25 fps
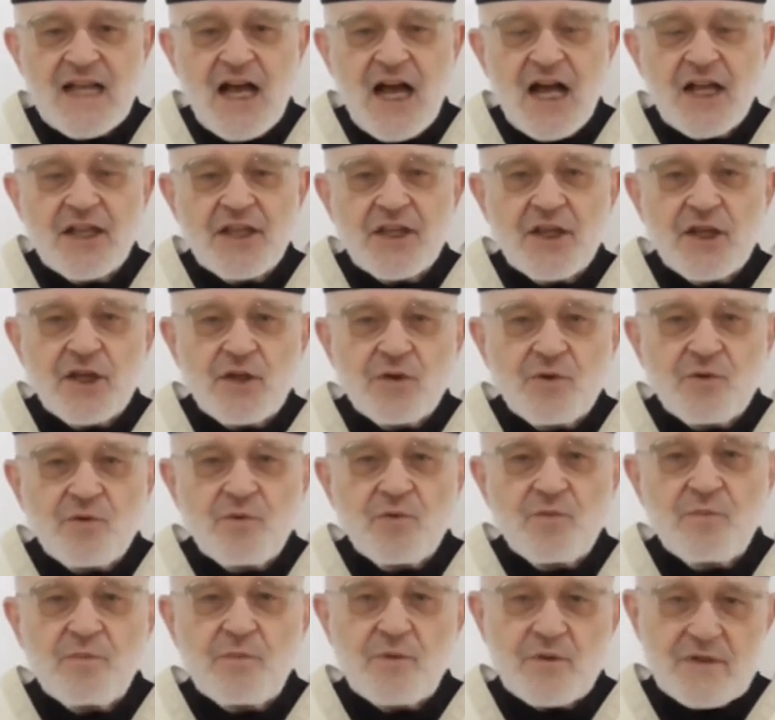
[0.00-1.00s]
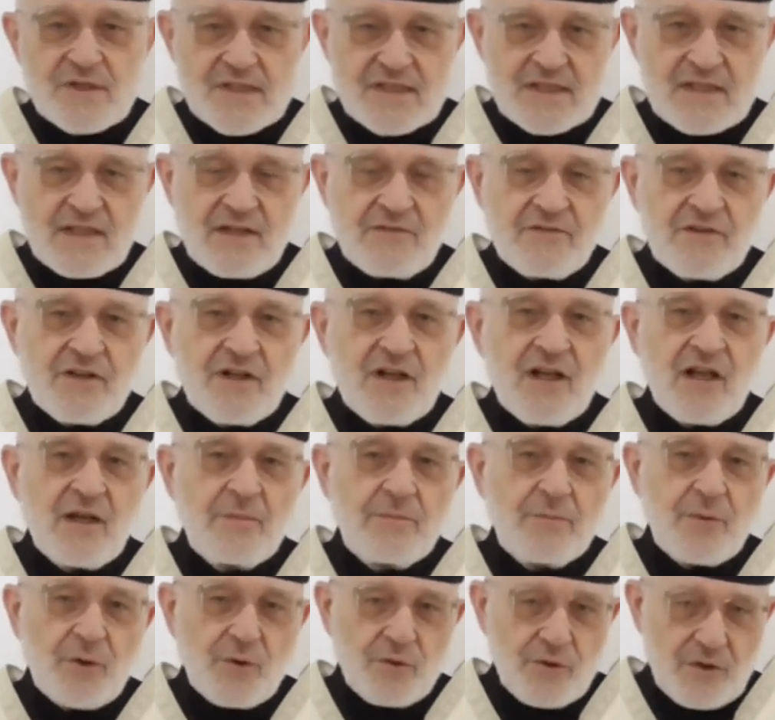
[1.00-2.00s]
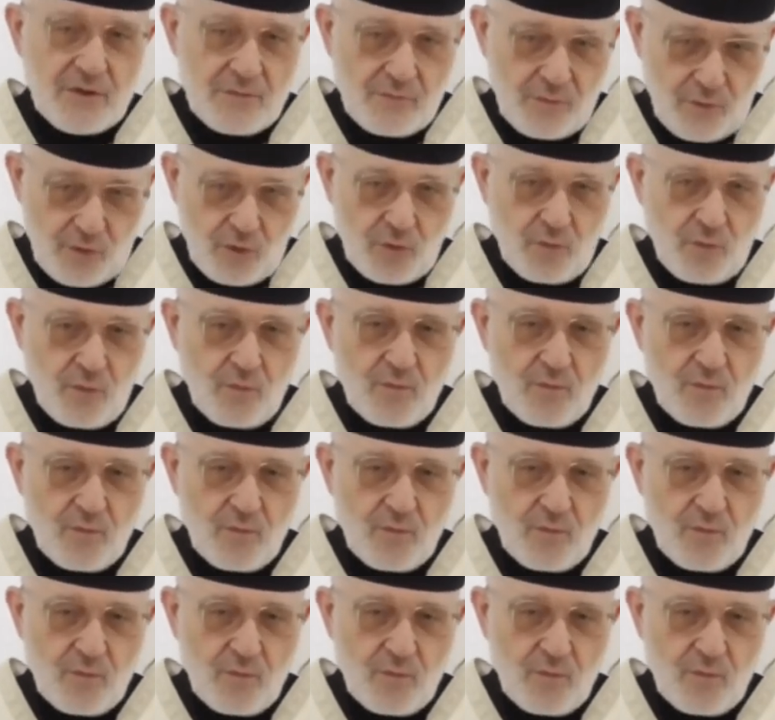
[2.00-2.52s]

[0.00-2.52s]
andělů postavila proti Bohu.